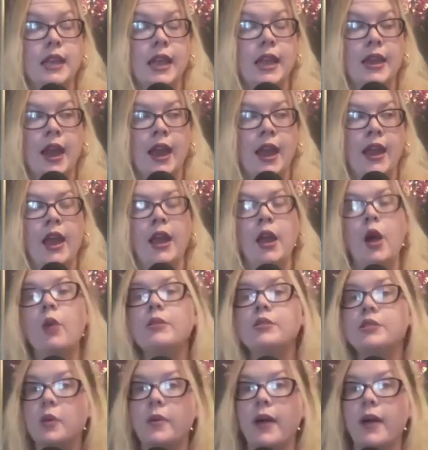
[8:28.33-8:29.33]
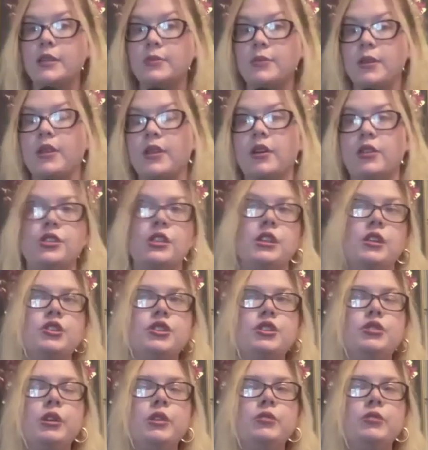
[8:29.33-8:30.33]
and I always go back to mythology because
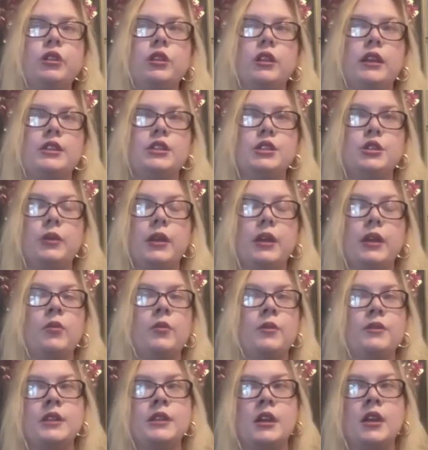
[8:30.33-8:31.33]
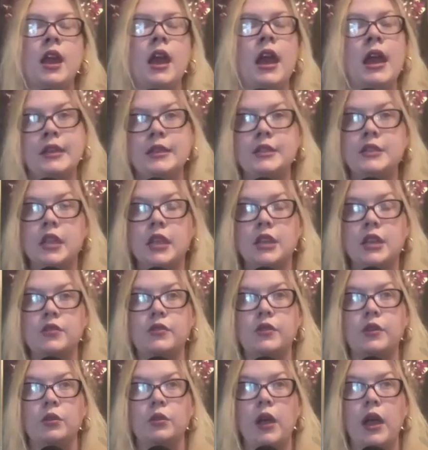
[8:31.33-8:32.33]
you can relate to it almost at any stage of
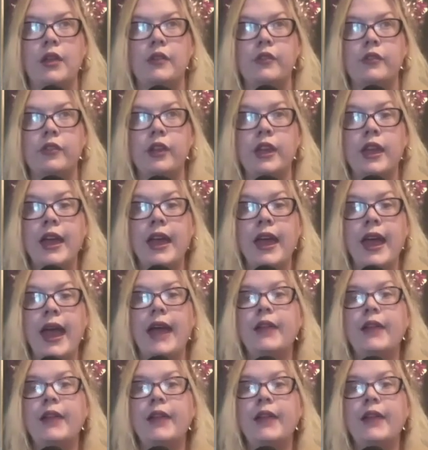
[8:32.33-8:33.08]
your life. And